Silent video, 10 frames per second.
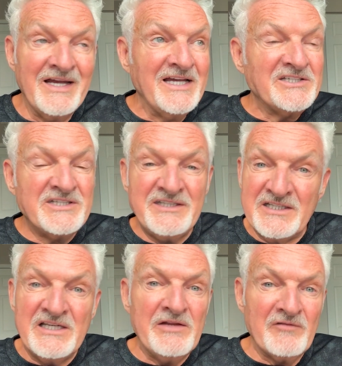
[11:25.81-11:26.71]
She
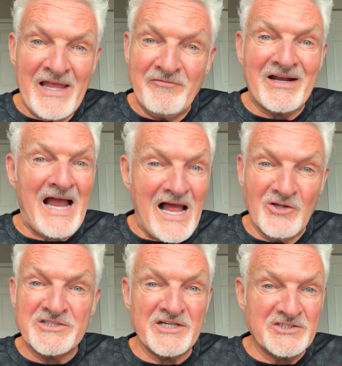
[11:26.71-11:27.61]
didn't even have a
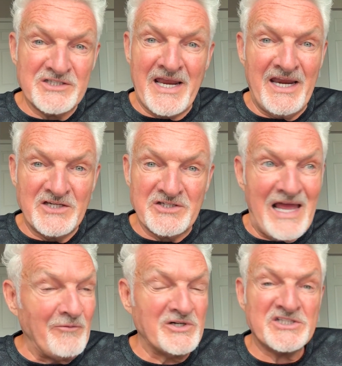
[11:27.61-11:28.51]
college education.
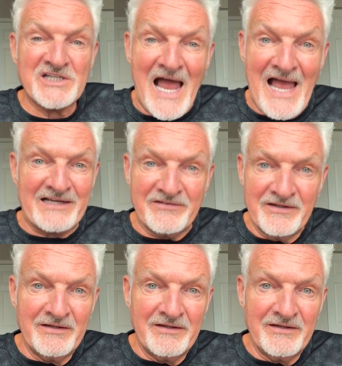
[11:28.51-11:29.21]
I was shocked.